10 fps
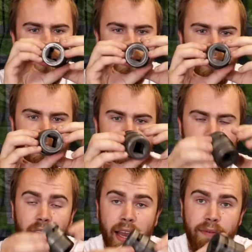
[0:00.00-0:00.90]
these
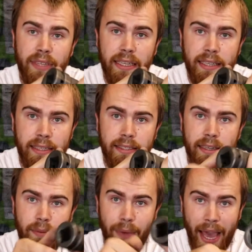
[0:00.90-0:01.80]
don't have detents
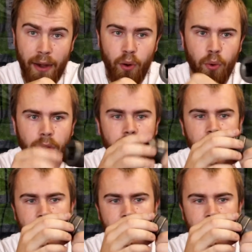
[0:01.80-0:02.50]
in them at all.